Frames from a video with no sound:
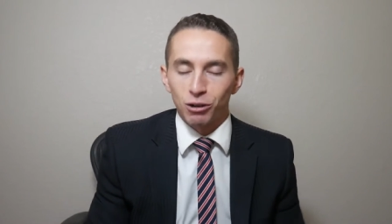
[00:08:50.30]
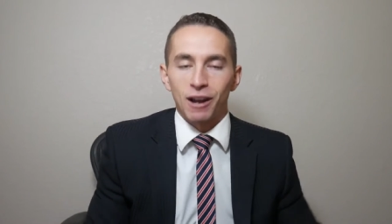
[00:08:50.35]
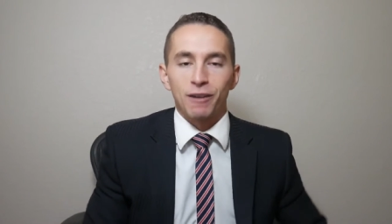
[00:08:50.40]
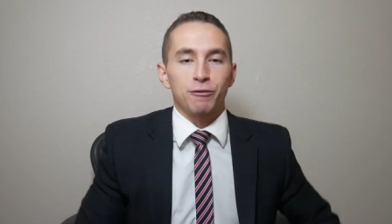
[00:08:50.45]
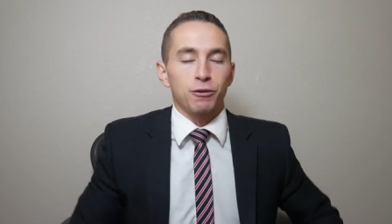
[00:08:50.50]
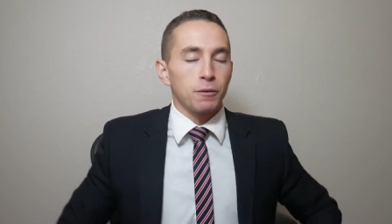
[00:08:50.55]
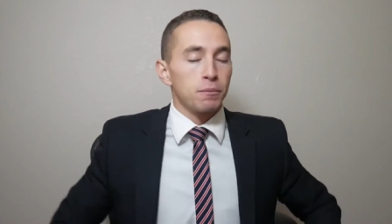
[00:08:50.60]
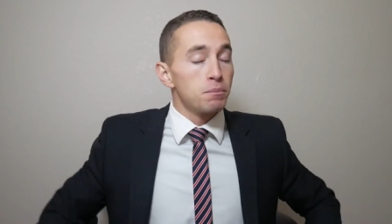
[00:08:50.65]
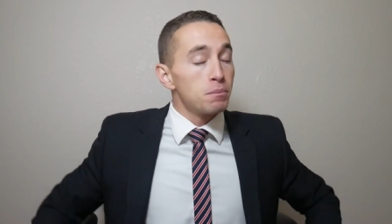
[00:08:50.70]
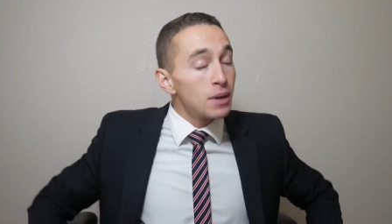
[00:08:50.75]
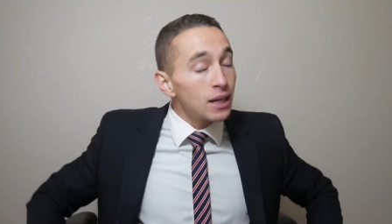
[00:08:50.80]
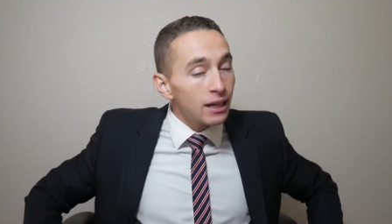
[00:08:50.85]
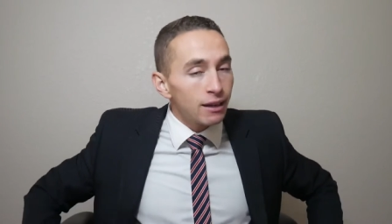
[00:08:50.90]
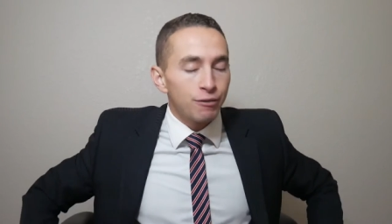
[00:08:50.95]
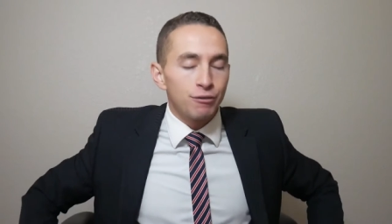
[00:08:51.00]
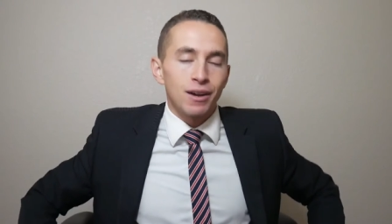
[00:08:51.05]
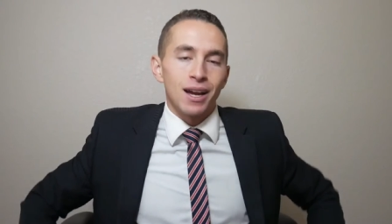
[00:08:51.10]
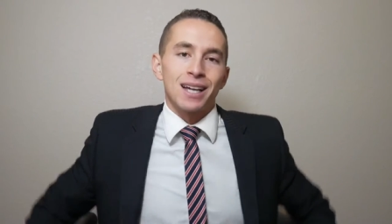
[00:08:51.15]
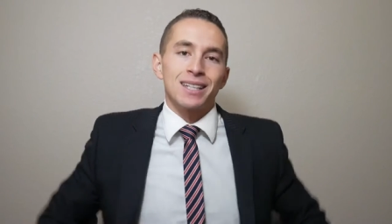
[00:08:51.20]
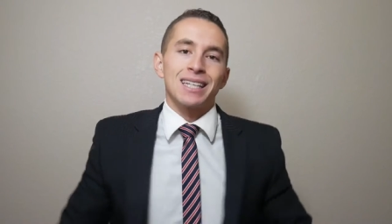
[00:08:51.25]
right? For
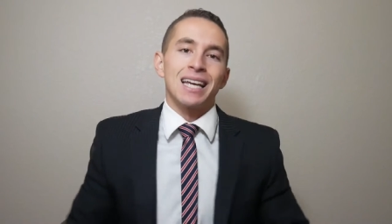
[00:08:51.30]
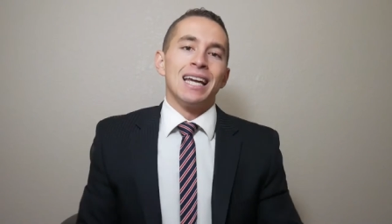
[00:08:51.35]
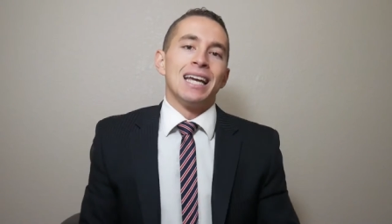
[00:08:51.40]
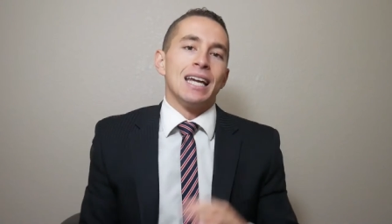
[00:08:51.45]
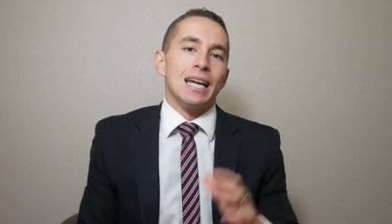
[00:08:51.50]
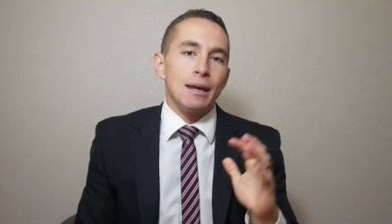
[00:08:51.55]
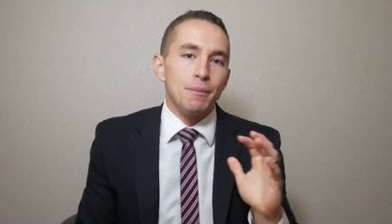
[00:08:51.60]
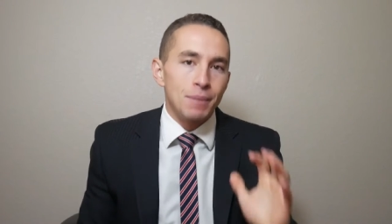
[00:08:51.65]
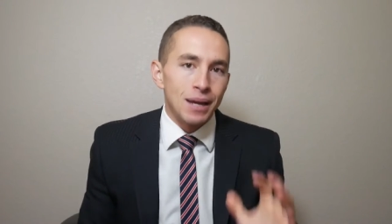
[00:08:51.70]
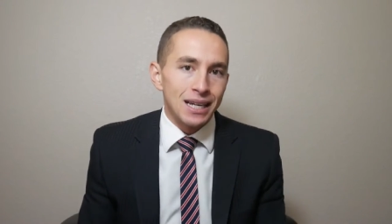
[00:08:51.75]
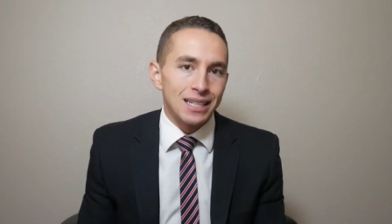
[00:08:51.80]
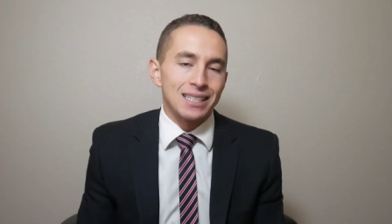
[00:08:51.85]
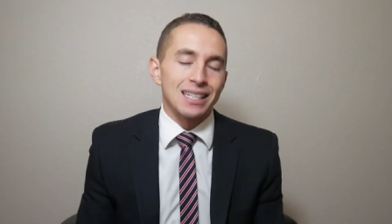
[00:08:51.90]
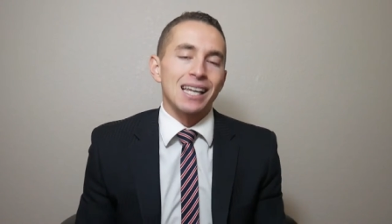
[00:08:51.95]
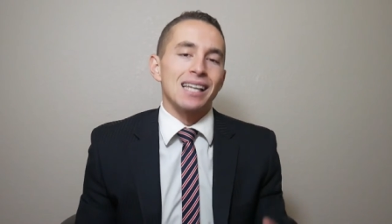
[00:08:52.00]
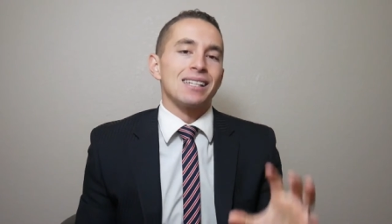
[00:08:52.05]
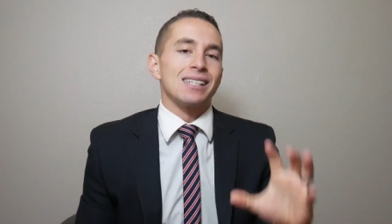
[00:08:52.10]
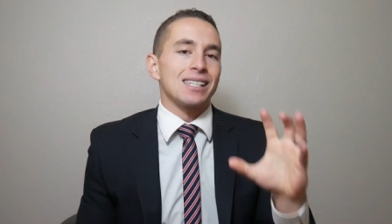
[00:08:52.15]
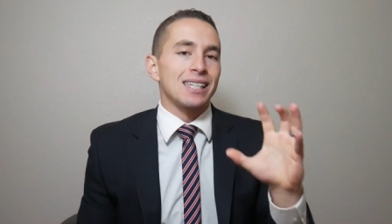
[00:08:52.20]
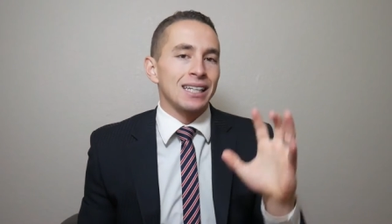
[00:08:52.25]
many feds, it makes
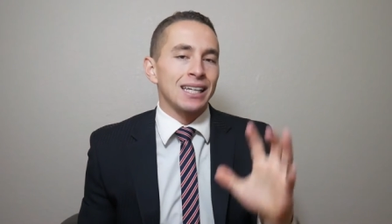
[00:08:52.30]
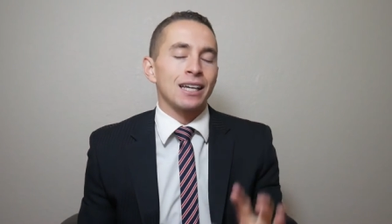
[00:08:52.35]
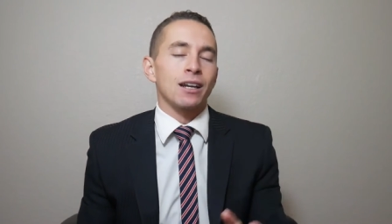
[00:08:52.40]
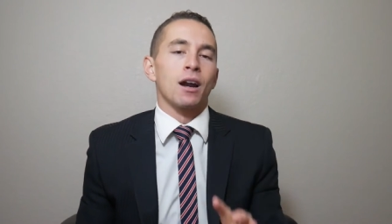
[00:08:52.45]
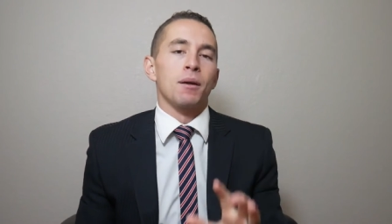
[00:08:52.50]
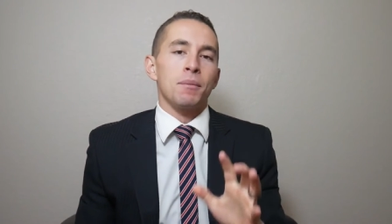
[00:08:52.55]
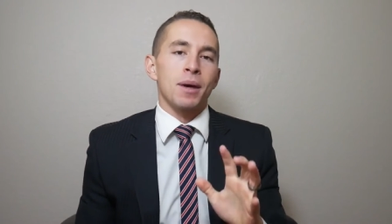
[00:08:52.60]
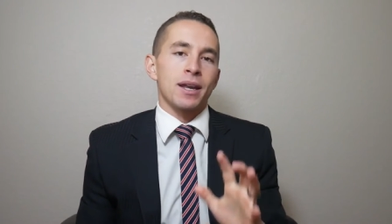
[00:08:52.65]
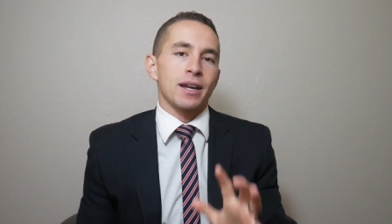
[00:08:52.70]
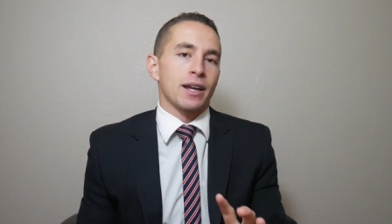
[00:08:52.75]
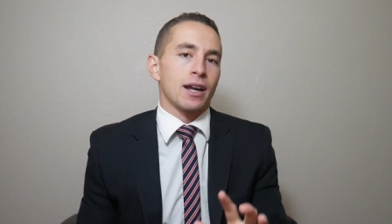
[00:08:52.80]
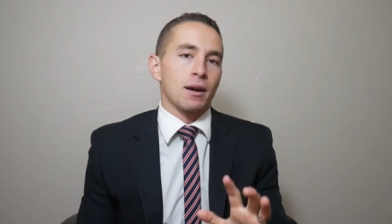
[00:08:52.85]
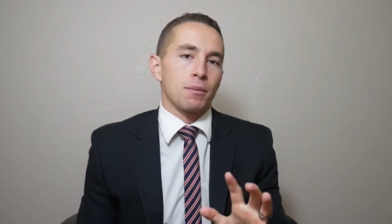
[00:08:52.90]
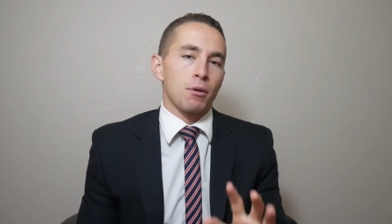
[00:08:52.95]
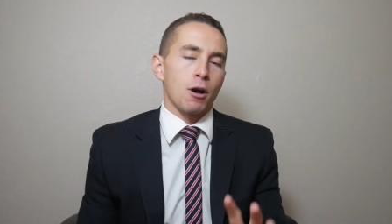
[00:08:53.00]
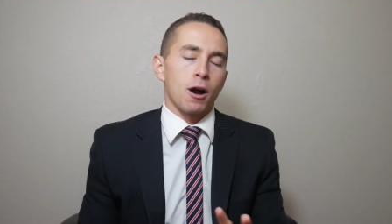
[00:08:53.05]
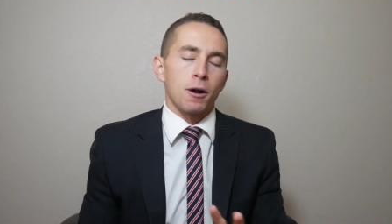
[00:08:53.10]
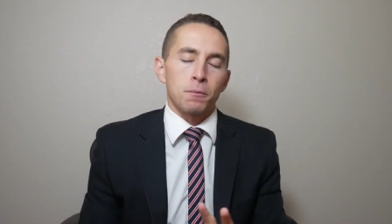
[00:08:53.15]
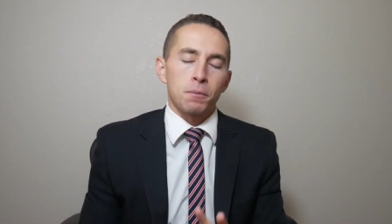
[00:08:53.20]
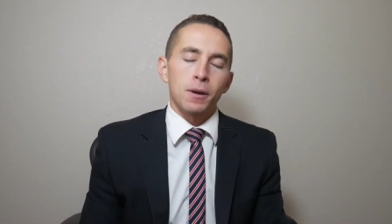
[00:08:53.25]
sense to get on Medicare
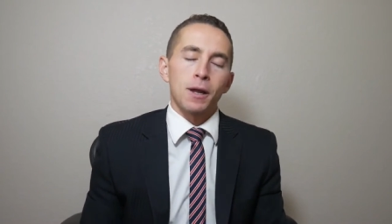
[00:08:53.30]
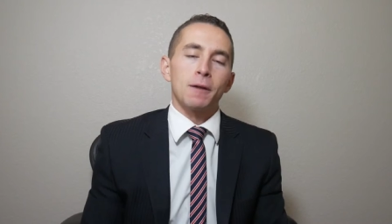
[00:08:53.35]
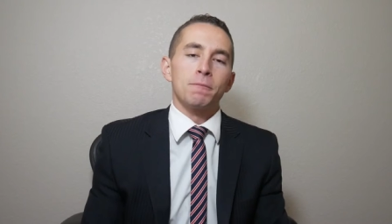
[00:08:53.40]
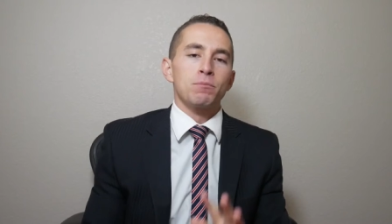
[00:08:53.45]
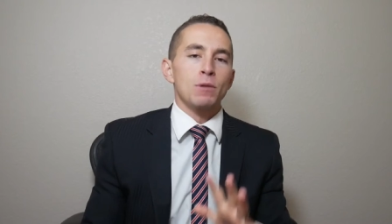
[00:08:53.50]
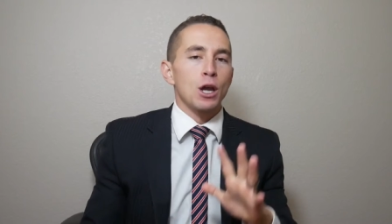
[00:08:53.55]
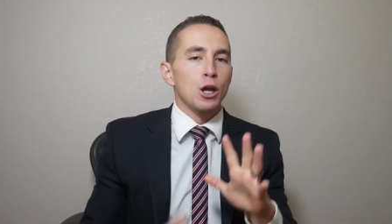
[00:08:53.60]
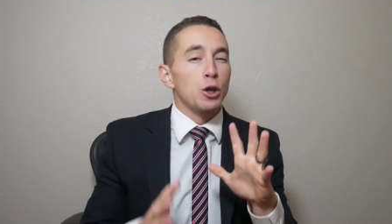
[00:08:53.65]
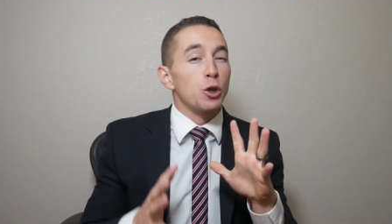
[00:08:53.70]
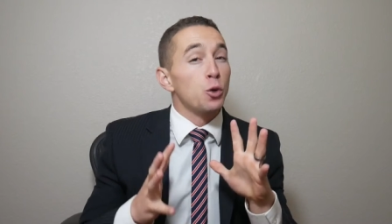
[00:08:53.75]
Part B.